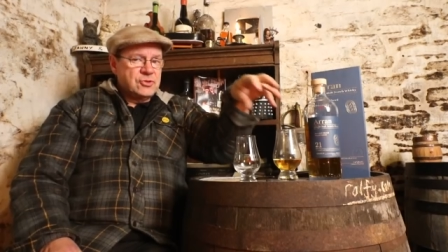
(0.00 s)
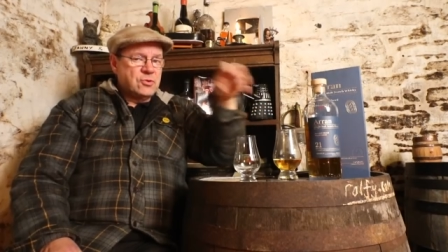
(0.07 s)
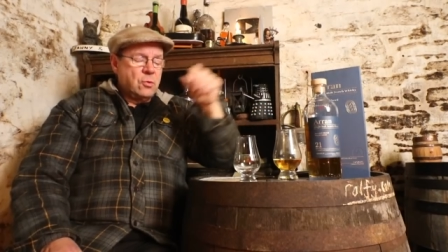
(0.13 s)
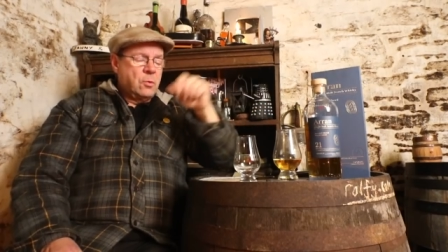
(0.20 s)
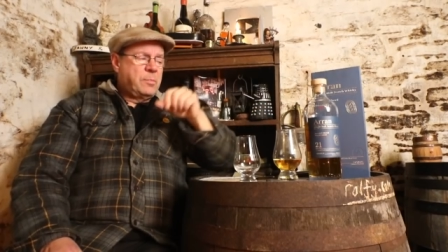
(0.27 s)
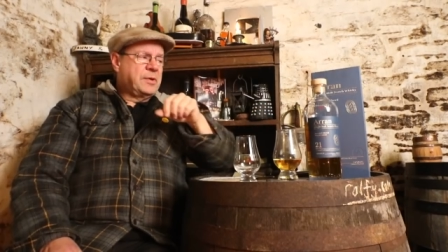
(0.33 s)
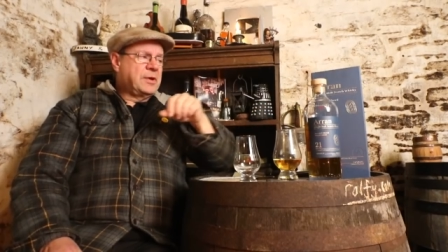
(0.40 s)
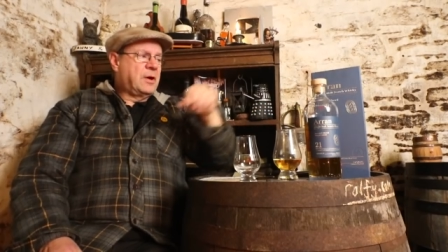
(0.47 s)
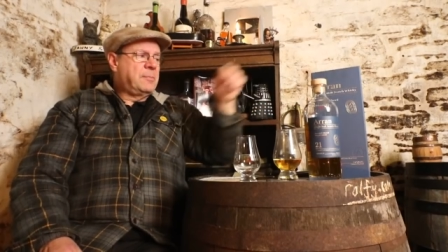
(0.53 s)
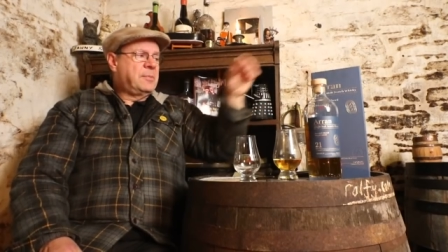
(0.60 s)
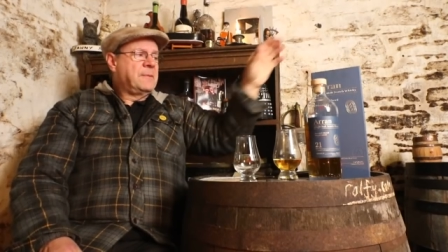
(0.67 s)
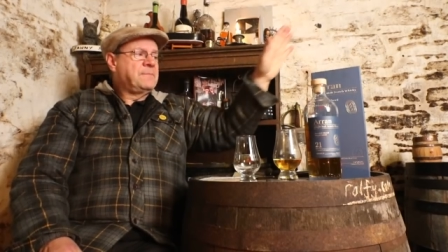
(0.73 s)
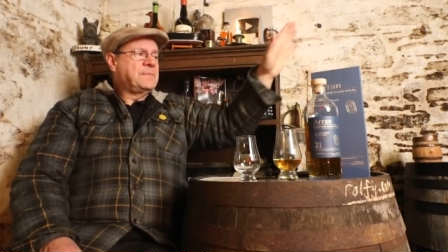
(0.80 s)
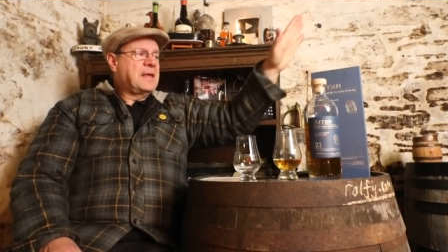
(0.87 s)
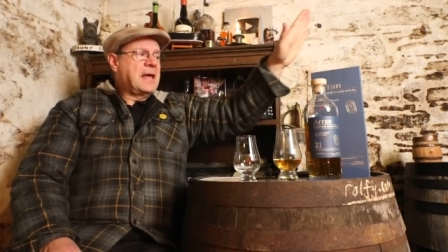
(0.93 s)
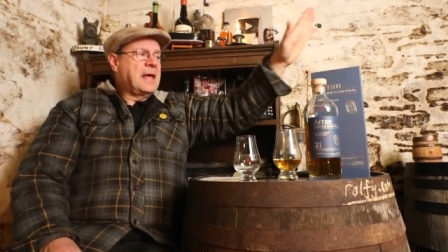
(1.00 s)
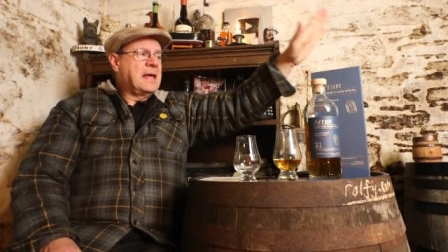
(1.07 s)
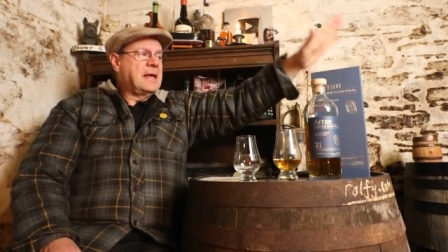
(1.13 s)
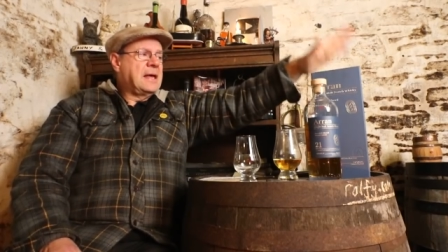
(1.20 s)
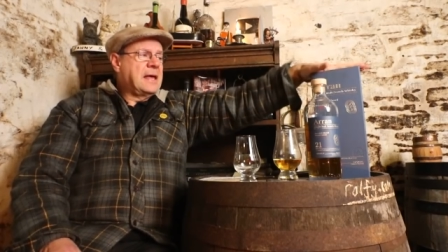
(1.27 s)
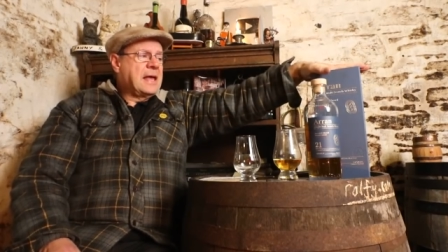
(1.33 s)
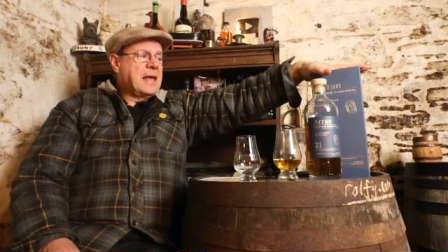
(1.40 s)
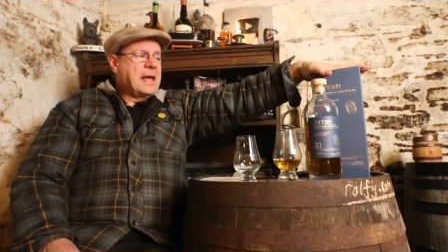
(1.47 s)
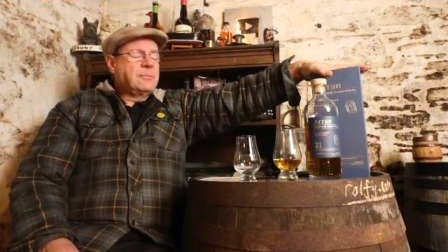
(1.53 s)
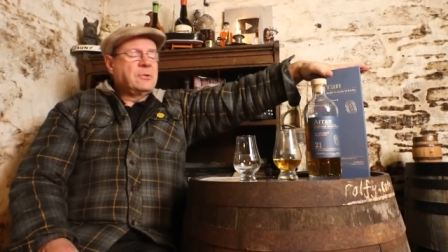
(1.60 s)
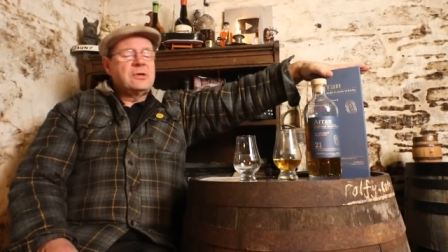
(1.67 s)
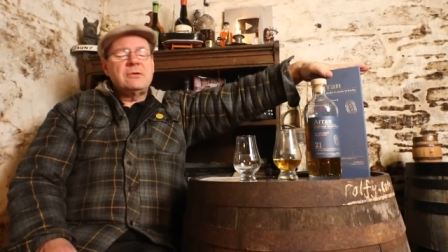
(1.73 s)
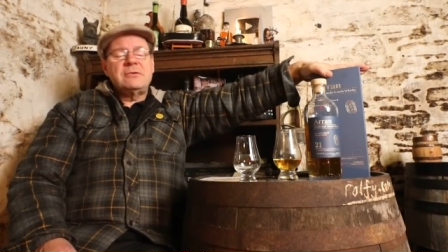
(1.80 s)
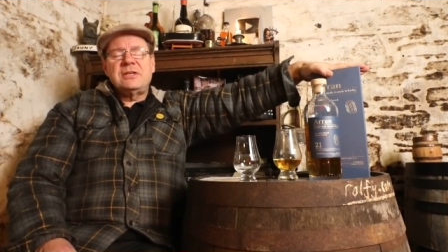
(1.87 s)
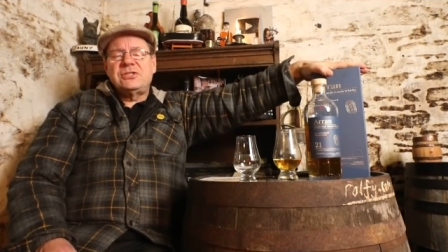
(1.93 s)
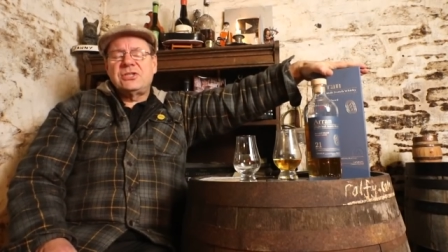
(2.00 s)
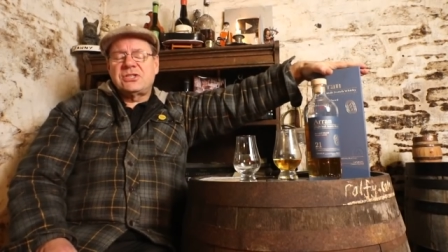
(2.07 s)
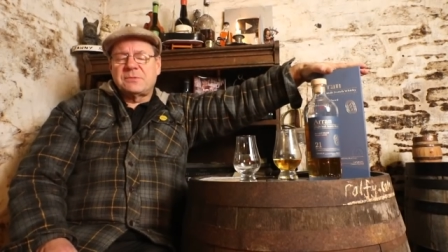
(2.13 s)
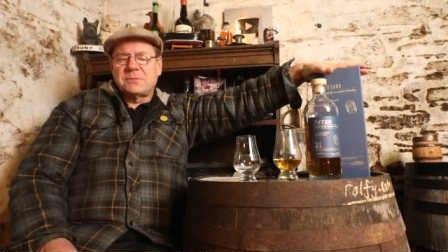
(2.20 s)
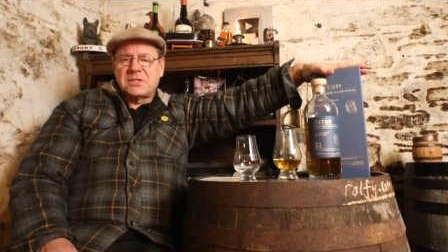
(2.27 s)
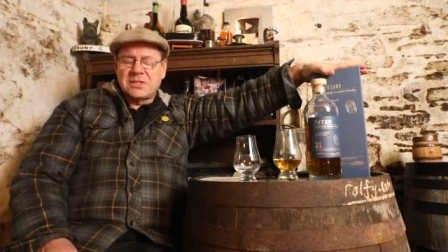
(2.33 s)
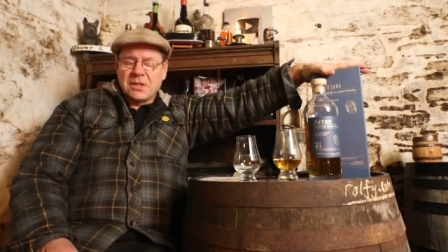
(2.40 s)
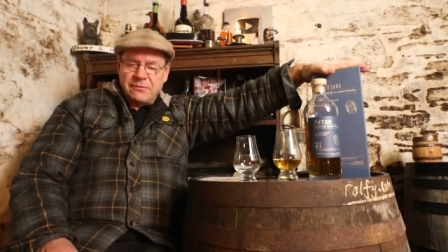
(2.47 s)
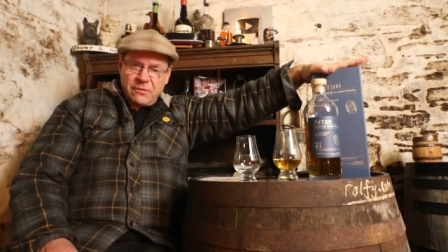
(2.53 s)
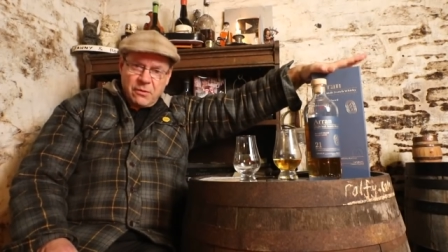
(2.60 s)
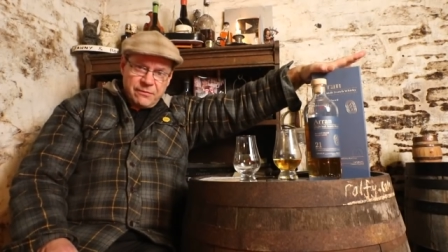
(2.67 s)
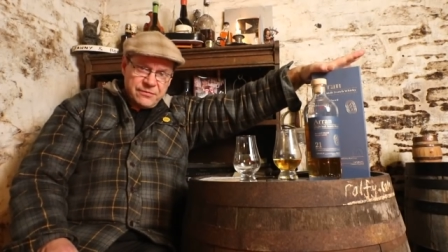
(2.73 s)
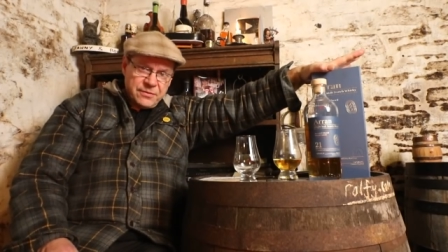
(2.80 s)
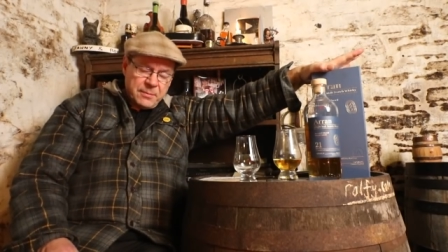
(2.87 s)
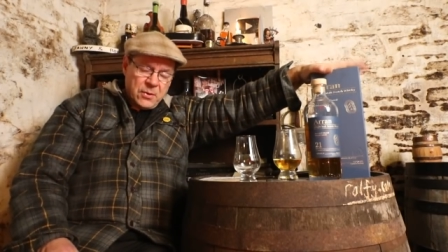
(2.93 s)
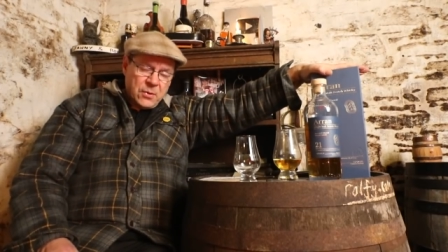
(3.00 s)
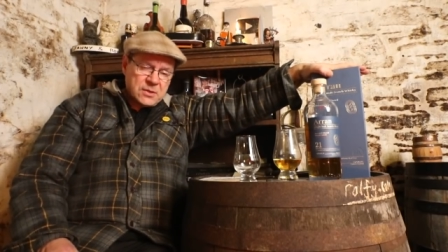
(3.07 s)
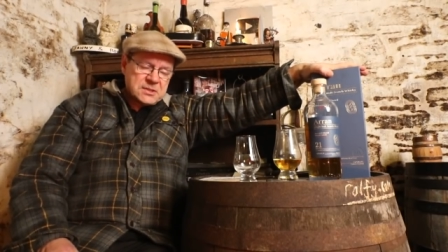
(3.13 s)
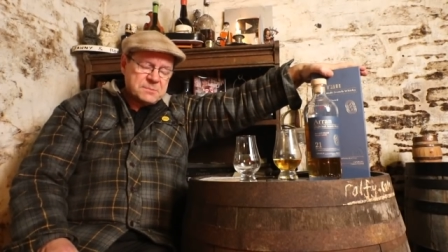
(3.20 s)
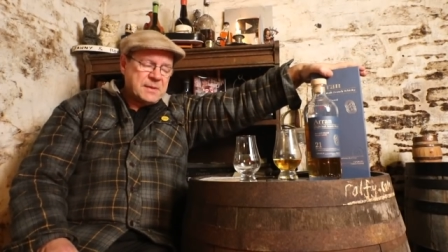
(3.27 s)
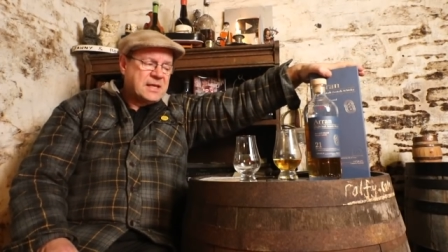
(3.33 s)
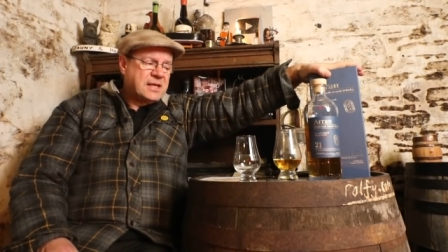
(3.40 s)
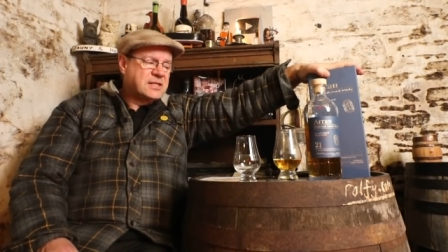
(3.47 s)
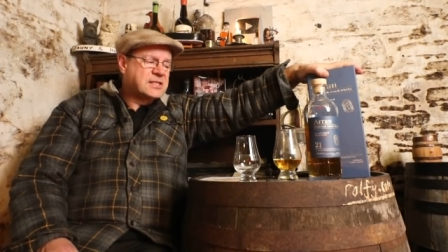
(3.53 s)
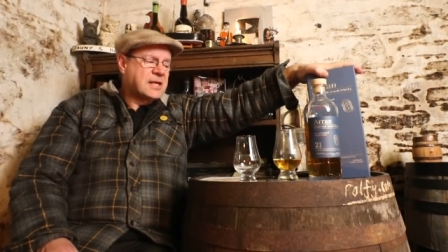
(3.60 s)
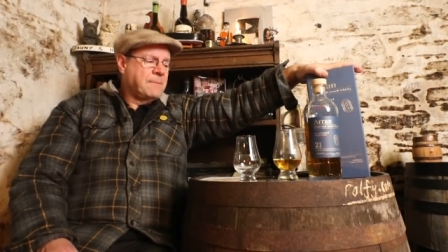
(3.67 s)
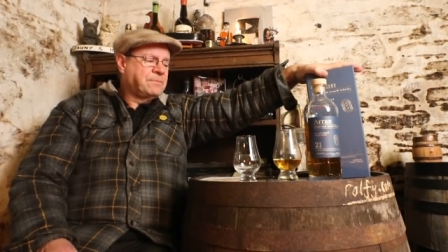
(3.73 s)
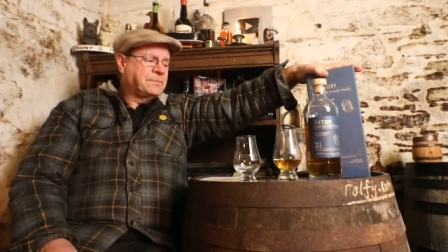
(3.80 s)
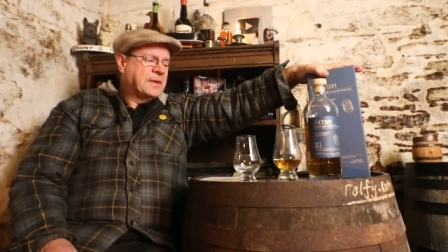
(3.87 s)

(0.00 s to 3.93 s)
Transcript: to open up, I'm going to read you some stuff off the box because